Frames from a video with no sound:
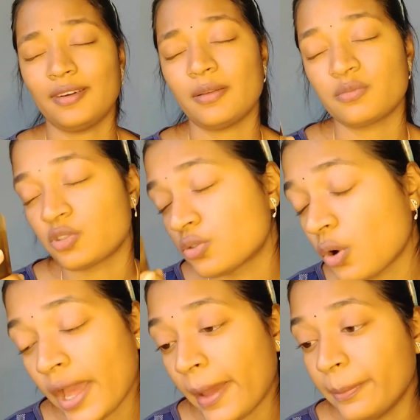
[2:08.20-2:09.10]
I'm
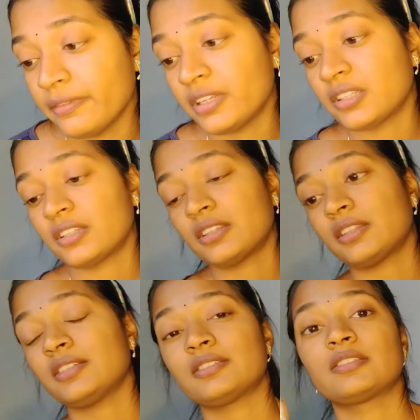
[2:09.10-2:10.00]
so happy with
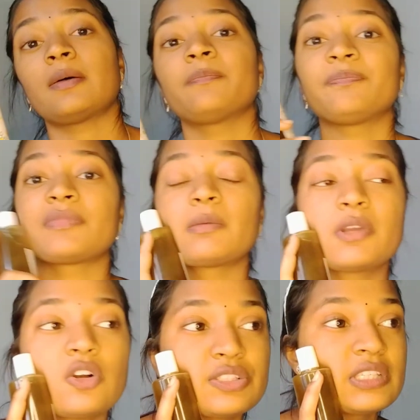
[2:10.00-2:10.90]
this,
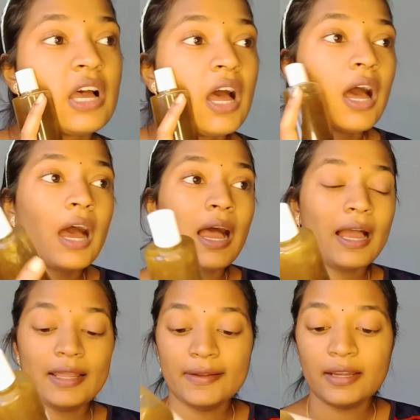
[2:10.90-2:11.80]
because
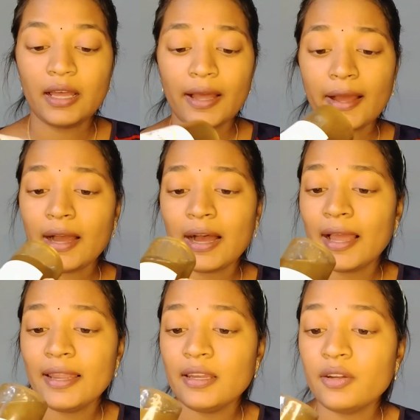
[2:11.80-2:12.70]

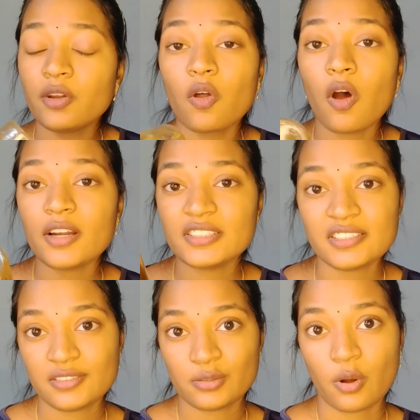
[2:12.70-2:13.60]
I'll not
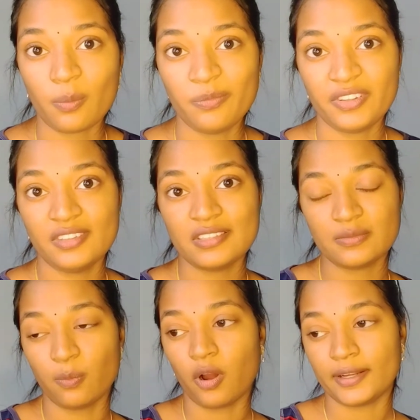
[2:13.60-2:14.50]
just stop with
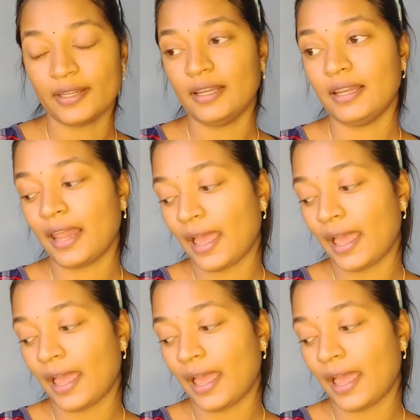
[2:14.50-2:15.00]
this bottle.